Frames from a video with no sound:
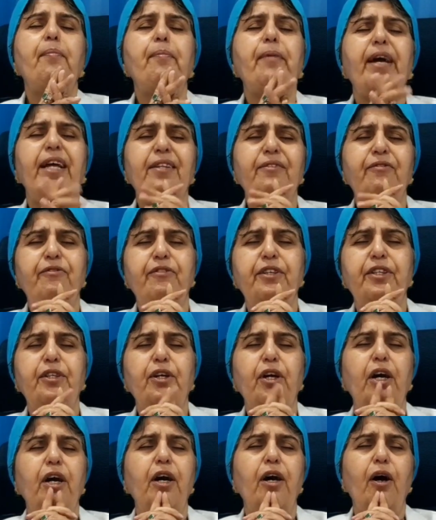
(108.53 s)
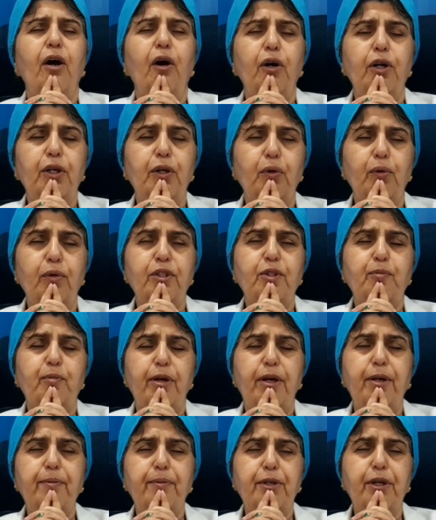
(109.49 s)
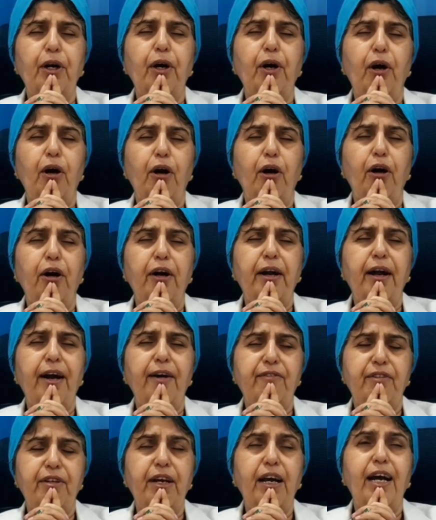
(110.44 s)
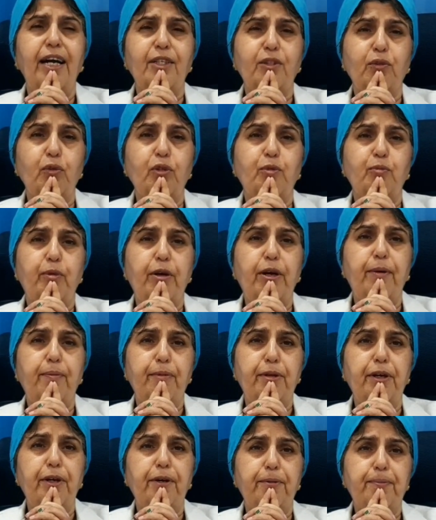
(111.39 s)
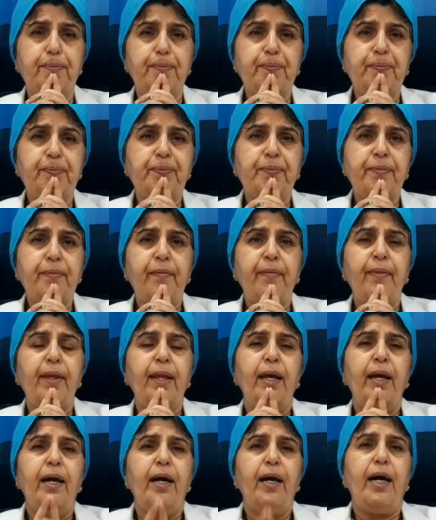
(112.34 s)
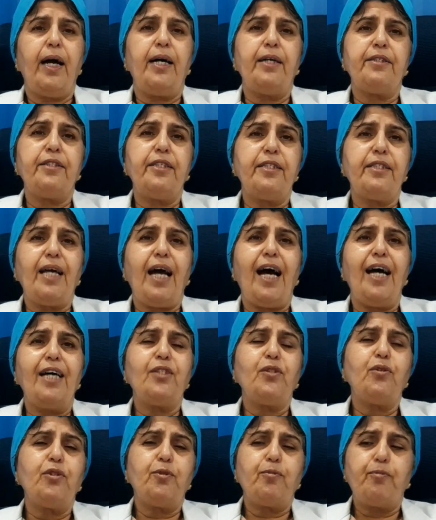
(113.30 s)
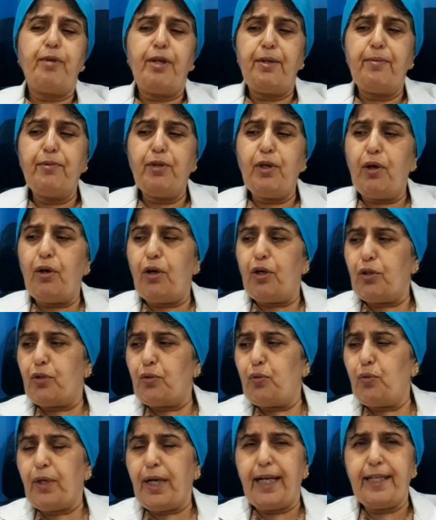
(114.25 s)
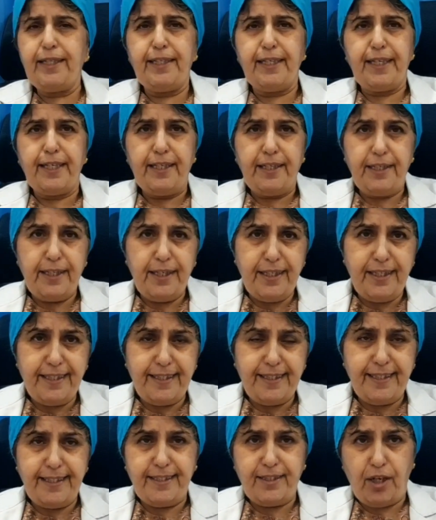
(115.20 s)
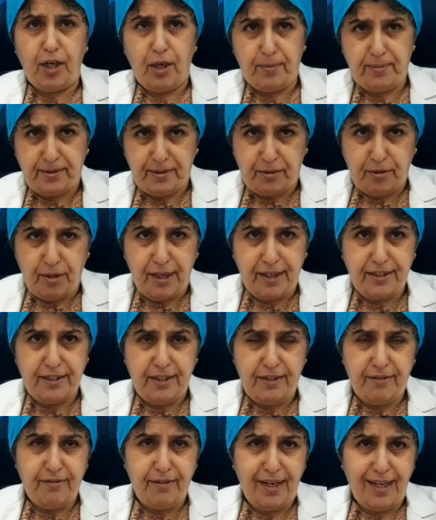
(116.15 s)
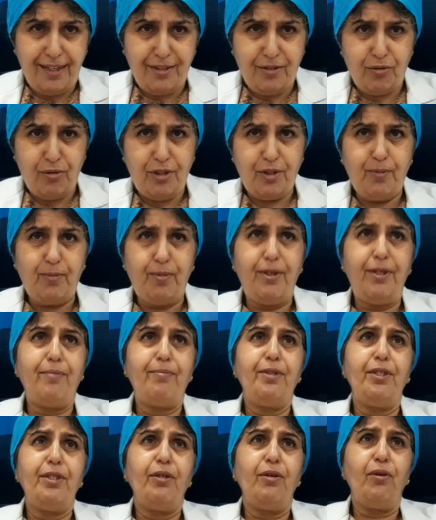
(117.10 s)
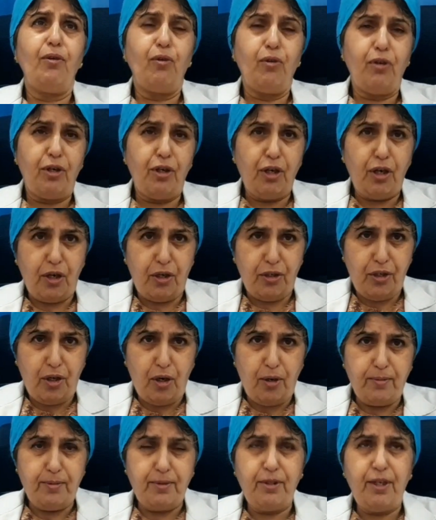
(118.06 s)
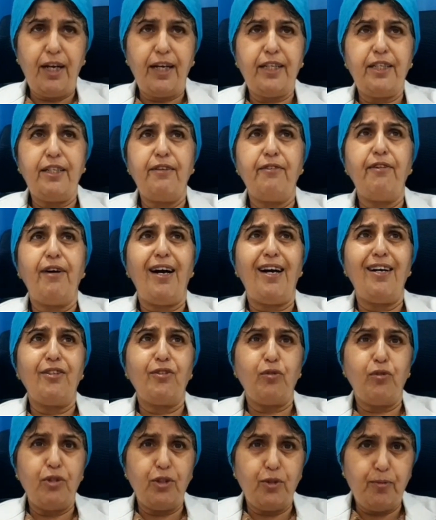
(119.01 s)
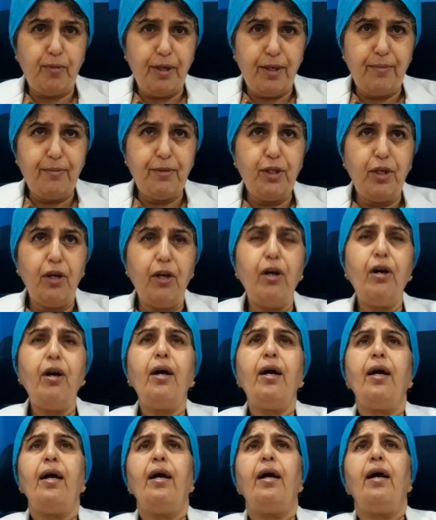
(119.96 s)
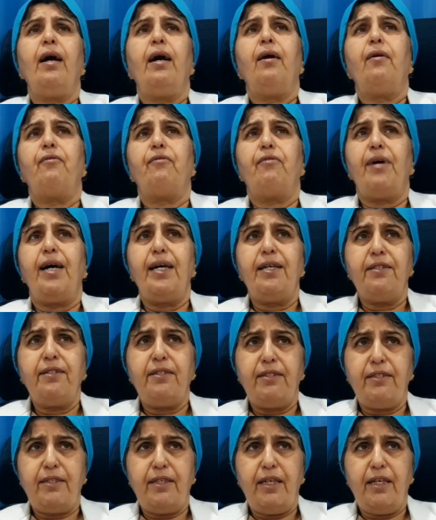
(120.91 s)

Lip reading: men with oligospermia are having astrospermia. And these astrospermia are two categories. It is obstructive astrospermia or non-obstructive astrospermia. Once